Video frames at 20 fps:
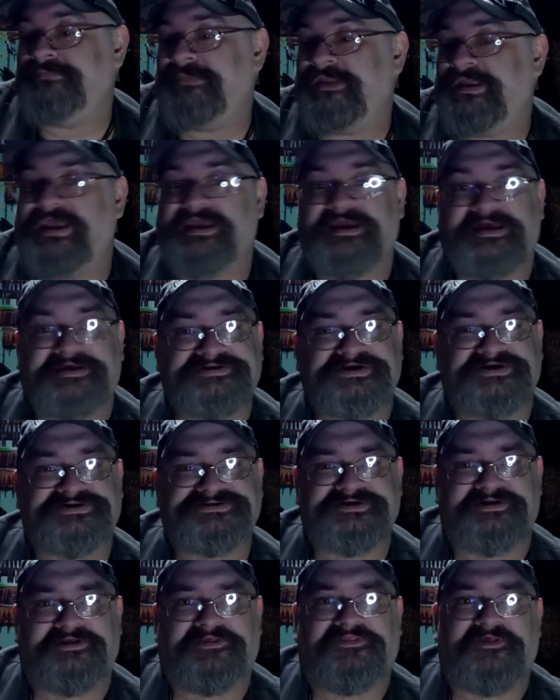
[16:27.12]
I guess I
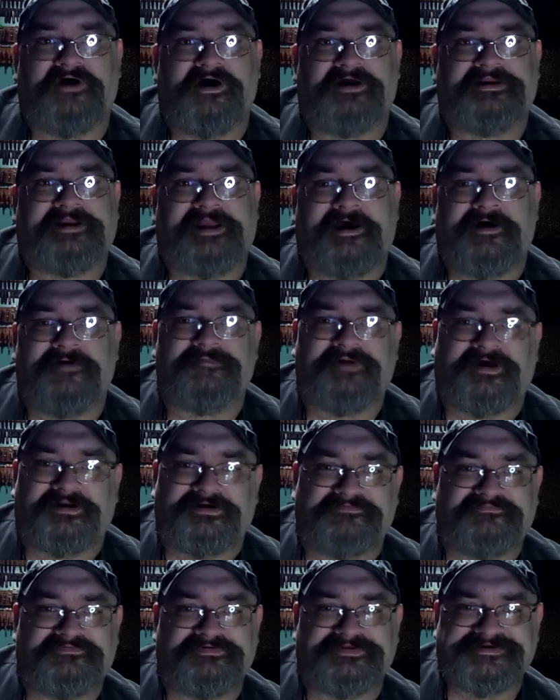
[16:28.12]
should have thought it out better
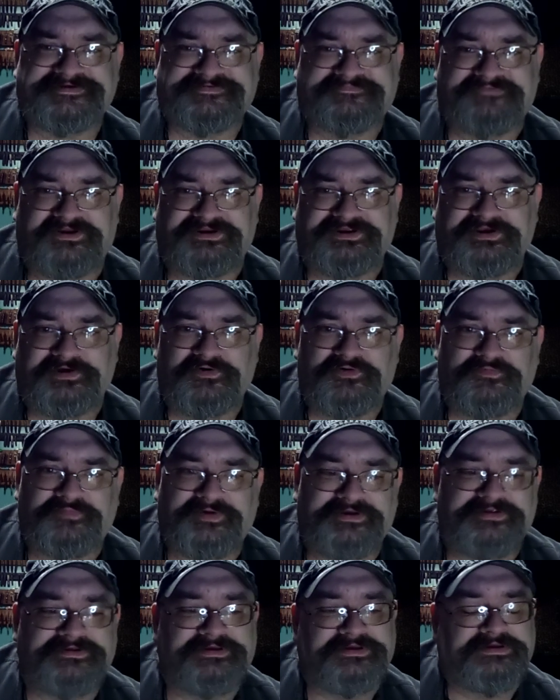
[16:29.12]
for this video, but
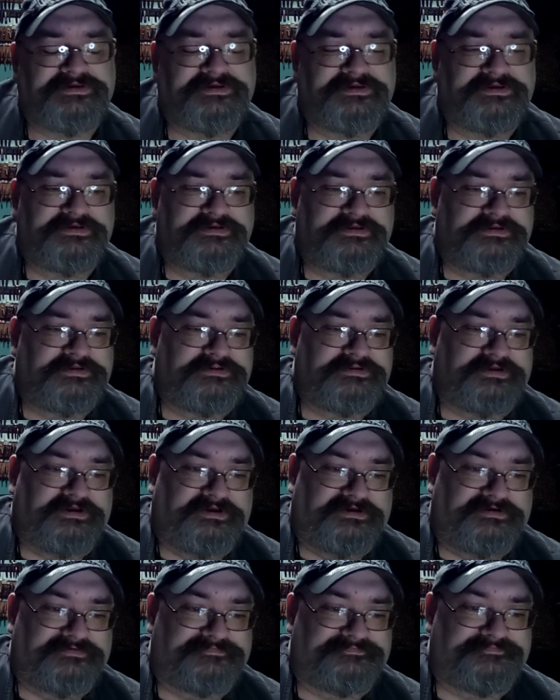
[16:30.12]

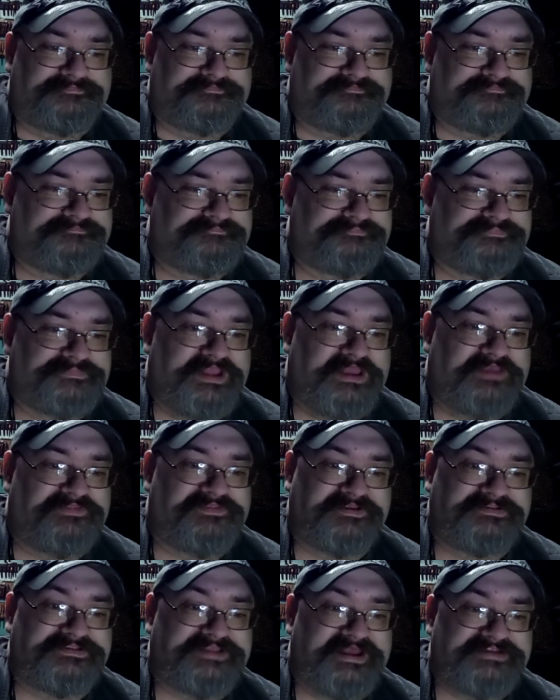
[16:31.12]
I
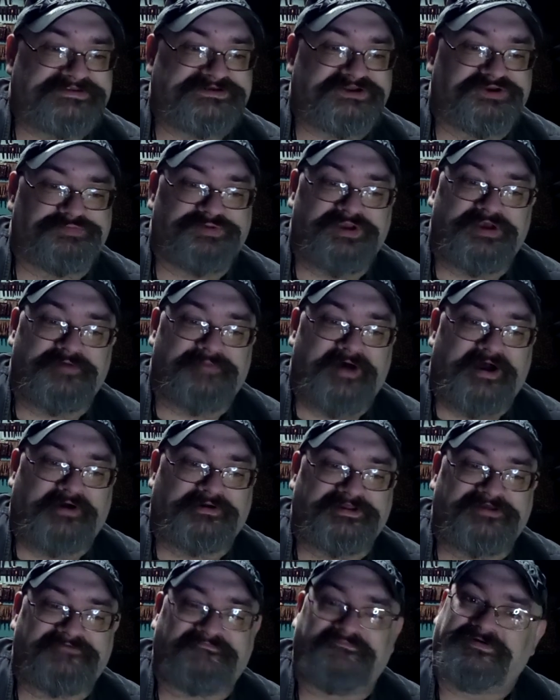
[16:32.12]
think that's going to be about
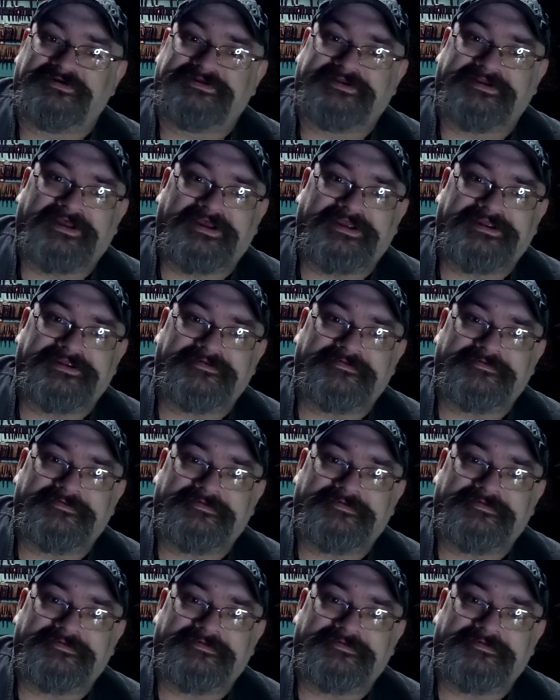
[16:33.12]
it for tonight.